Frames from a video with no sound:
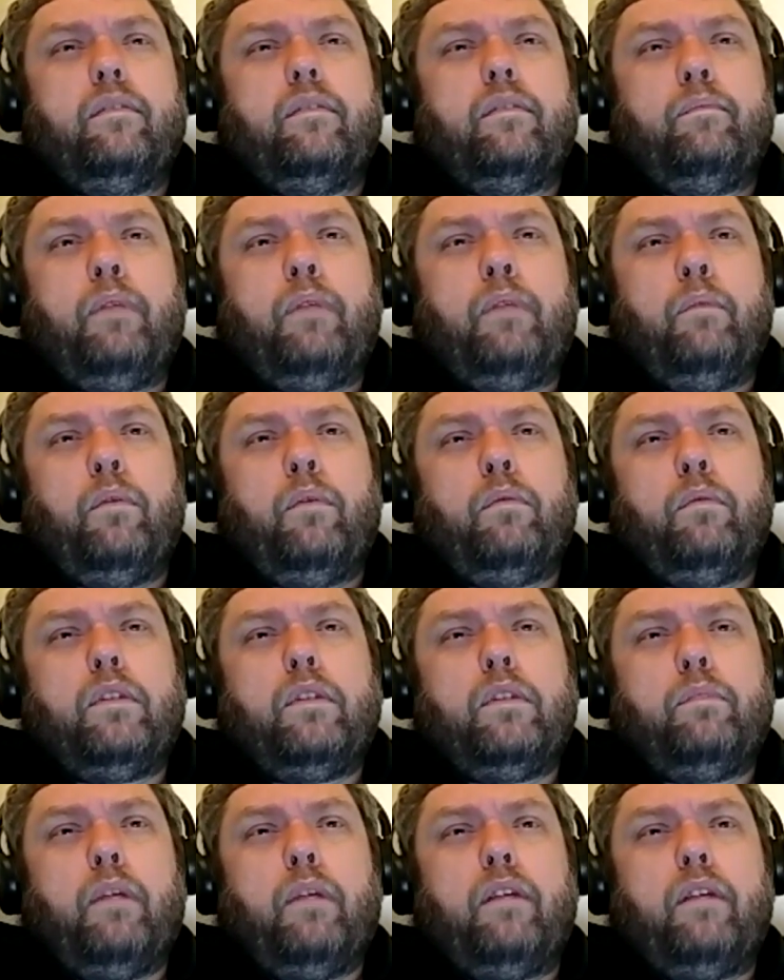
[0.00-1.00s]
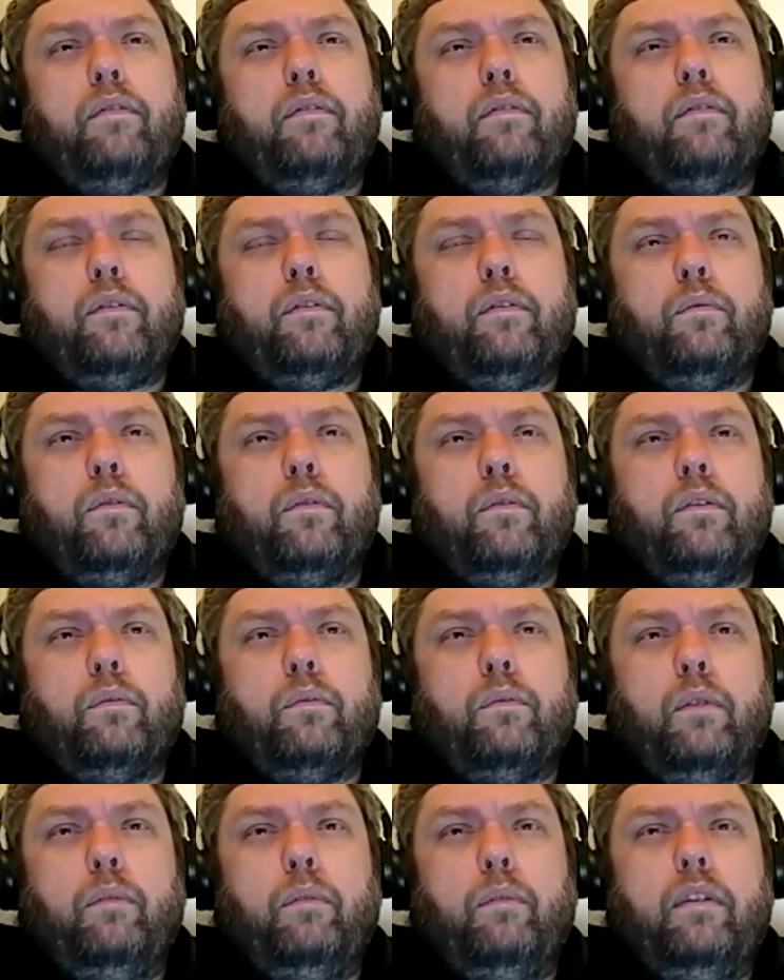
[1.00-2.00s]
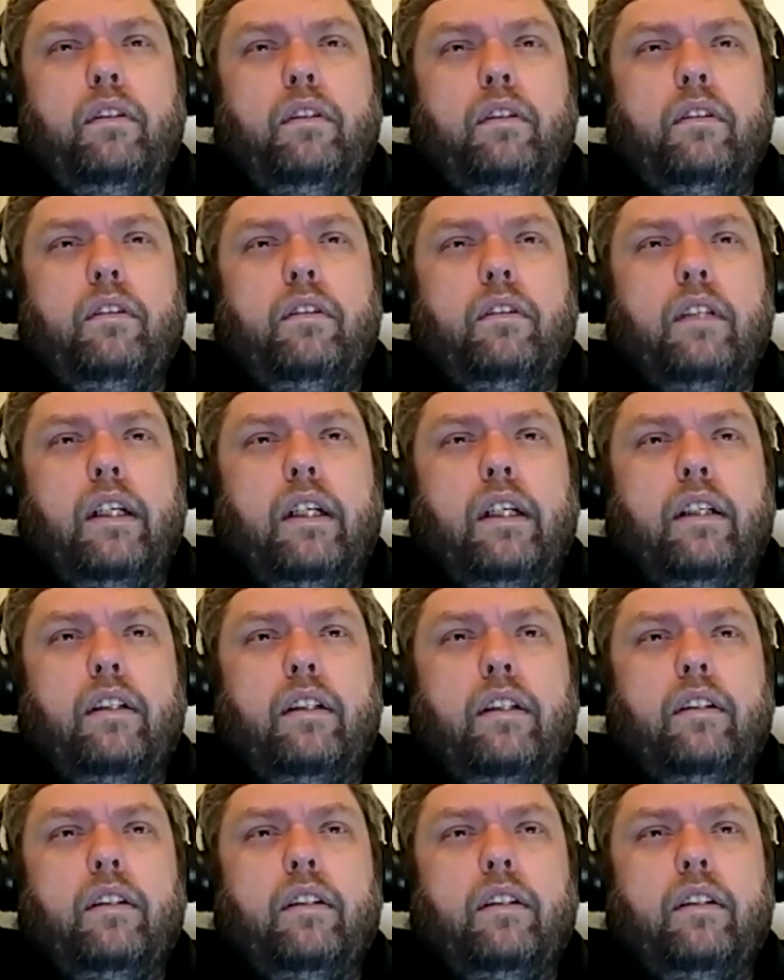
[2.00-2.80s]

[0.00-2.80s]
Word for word: be more respectful towards women. Like